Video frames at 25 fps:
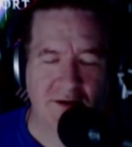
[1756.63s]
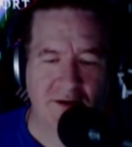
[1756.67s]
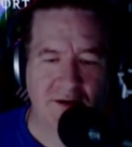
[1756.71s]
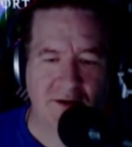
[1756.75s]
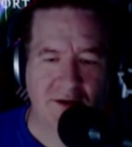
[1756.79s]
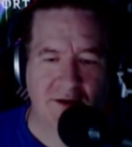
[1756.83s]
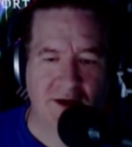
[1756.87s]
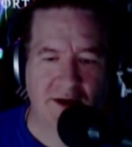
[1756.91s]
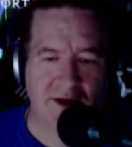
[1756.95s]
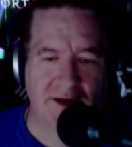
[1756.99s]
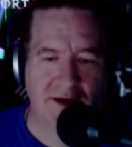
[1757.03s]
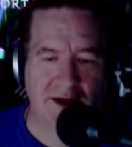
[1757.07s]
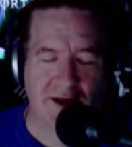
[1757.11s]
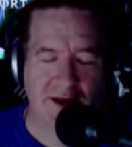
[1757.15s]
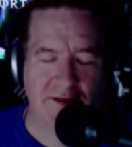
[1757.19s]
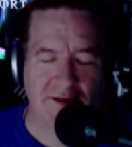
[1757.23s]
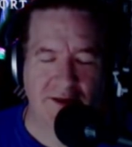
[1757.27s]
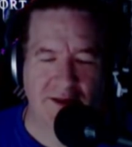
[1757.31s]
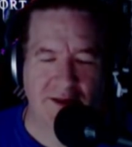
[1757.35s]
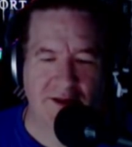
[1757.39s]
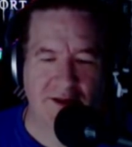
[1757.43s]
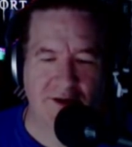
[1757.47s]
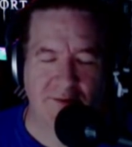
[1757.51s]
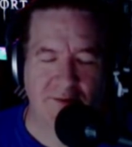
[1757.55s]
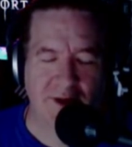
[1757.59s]
I
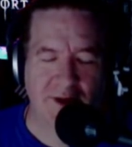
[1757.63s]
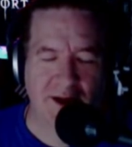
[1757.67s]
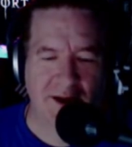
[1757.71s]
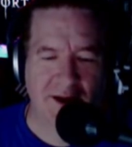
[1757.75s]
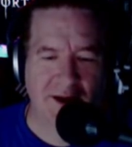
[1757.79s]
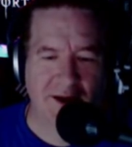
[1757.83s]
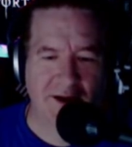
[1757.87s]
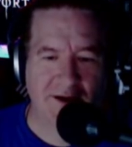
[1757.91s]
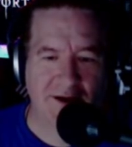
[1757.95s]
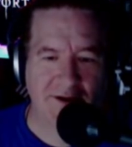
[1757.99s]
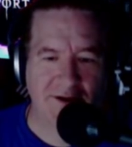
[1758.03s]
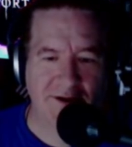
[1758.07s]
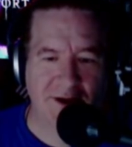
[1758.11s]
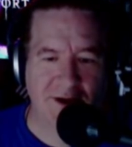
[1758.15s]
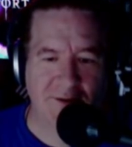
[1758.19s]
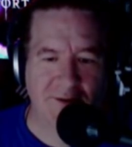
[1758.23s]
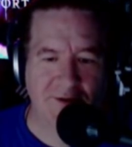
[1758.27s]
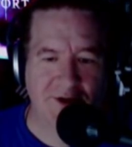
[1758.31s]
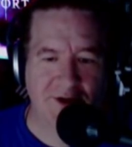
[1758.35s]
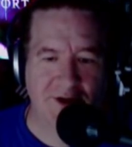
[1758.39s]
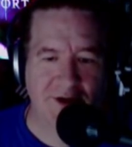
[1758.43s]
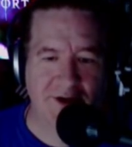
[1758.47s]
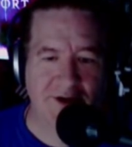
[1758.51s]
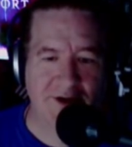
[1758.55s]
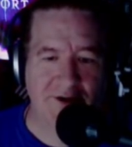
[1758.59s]
think they're making an
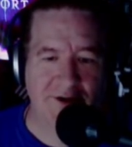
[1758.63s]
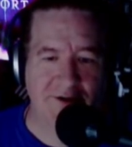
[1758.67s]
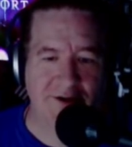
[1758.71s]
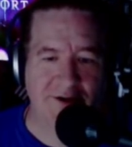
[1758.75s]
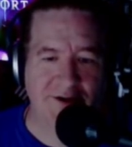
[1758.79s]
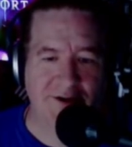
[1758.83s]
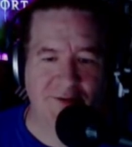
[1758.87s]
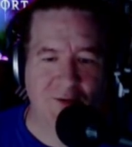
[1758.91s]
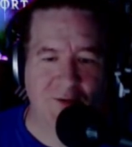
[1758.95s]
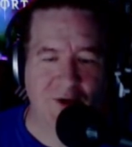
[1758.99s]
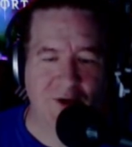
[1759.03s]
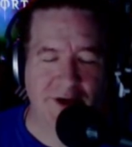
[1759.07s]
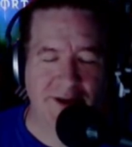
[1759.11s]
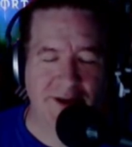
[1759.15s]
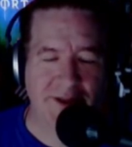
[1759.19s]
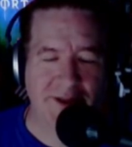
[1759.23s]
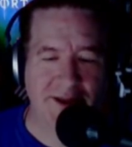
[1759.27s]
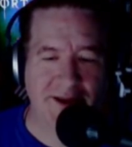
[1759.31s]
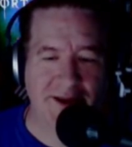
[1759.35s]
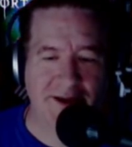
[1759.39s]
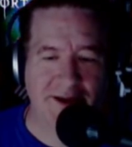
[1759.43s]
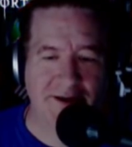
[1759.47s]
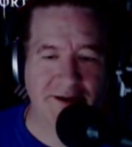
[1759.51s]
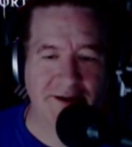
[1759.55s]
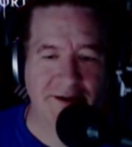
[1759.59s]
assumption here it's one
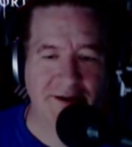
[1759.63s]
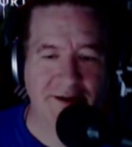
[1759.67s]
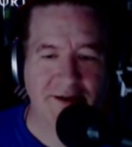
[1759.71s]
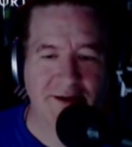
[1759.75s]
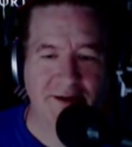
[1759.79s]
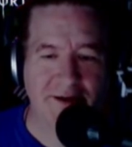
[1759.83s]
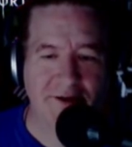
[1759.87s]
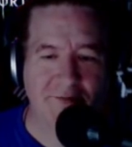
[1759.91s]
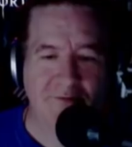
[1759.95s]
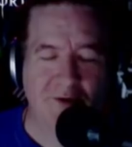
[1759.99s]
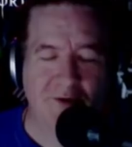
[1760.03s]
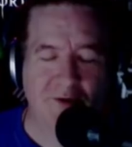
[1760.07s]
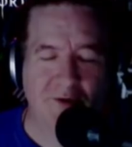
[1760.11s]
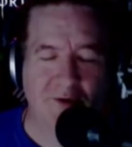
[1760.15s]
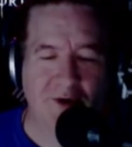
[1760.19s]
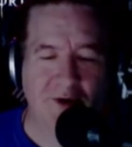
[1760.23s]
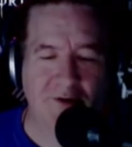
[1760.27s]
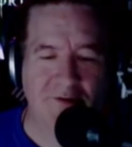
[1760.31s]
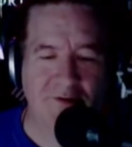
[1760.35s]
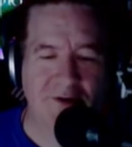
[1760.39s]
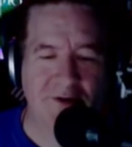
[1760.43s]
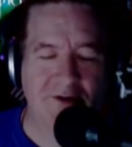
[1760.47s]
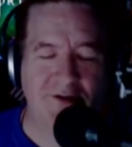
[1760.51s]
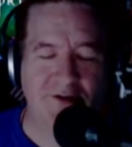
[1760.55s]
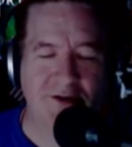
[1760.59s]
thing. But what
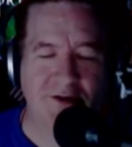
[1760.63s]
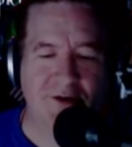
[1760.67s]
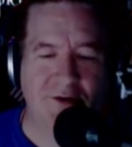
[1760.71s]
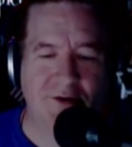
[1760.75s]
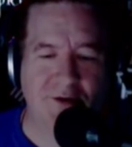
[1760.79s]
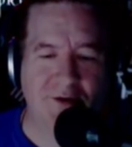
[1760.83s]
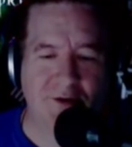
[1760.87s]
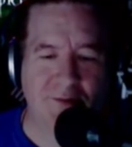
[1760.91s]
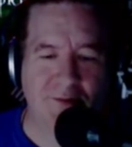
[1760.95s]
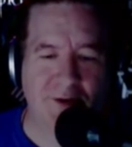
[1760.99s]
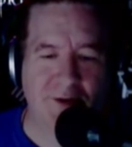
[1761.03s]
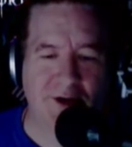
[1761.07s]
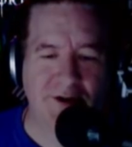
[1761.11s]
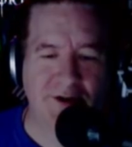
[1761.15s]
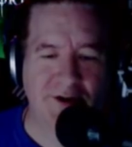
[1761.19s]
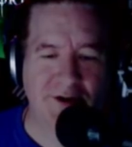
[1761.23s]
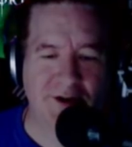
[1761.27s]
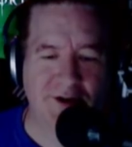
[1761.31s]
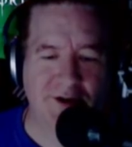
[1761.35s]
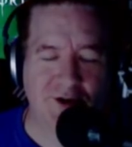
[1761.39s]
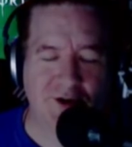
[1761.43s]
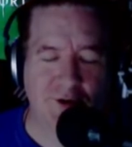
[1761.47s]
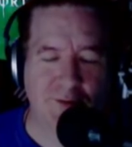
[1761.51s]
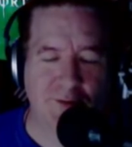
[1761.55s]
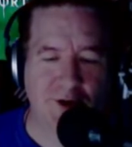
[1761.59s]
if there's a whole bunch
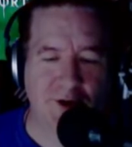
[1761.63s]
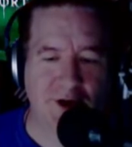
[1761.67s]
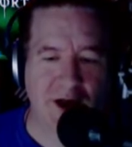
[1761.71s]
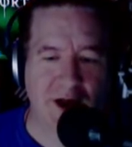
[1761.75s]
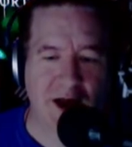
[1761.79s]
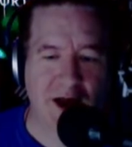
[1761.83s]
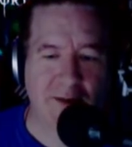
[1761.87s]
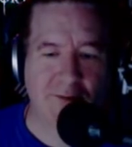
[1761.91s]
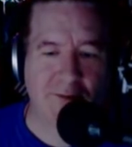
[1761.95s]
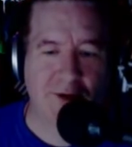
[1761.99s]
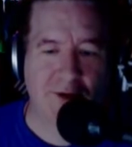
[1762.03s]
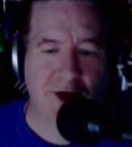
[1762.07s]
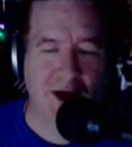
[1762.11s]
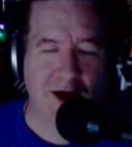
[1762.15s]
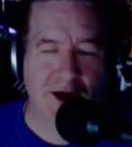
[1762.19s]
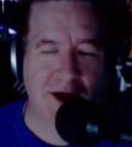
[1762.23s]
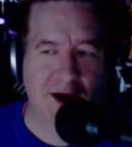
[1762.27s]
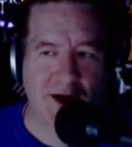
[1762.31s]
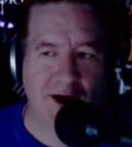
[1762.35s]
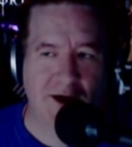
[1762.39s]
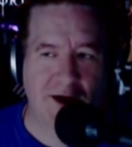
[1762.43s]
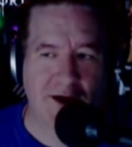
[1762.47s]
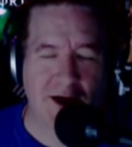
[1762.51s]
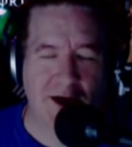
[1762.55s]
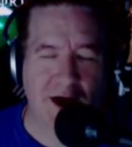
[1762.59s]
of
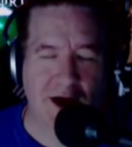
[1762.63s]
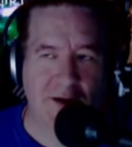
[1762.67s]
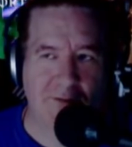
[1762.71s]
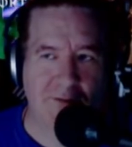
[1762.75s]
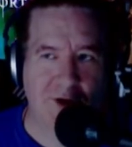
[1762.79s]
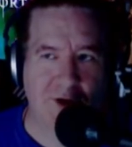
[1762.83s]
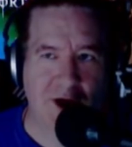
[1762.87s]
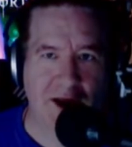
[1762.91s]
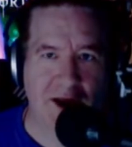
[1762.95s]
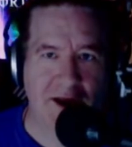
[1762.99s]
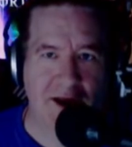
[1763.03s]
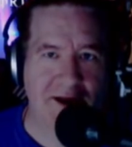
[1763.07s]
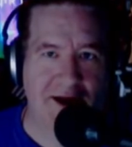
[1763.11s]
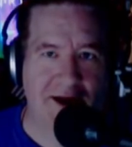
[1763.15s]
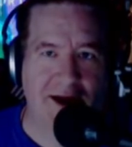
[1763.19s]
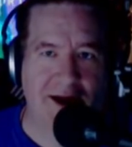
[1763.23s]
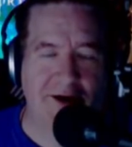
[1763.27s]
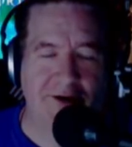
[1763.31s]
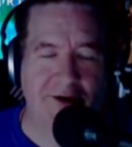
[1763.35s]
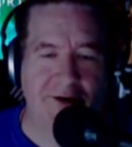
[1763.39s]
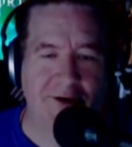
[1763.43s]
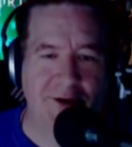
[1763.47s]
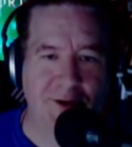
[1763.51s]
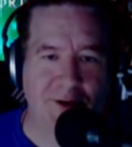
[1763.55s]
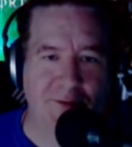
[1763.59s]
chupacabra? I
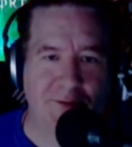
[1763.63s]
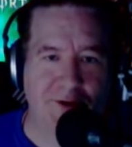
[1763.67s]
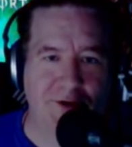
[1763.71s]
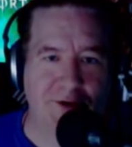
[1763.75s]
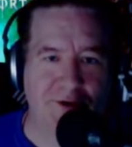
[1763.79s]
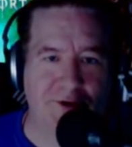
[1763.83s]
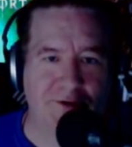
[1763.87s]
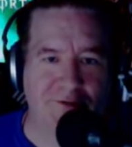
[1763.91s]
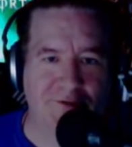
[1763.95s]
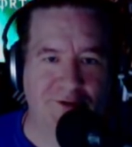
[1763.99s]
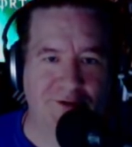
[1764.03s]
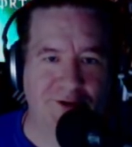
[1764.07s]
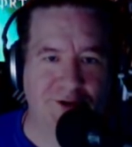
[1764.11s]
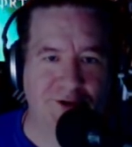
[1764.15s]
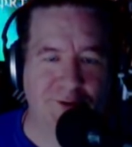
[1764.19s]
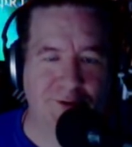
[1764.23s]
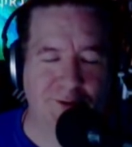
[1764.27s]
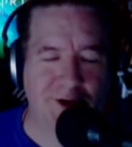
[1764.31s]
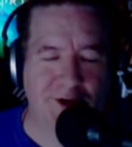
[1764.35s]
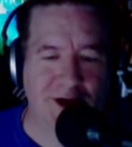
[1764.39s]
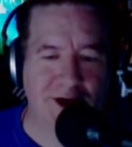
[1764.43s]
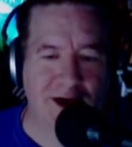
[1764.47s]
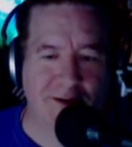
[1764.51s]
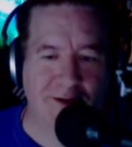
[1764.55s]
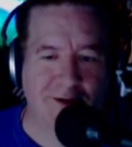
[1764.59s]
don't know what the plural for
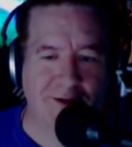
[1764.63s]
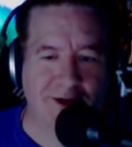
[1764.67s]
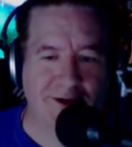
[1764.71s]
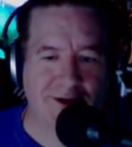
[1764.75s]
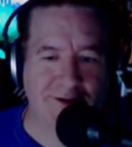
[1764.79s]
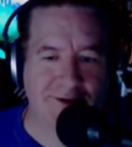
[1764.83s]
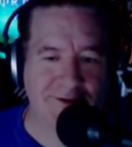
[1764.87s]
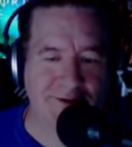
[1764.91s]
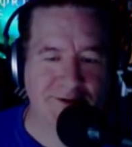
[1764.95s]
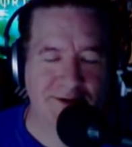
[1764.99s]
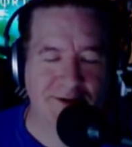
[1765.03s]
chupacabra is.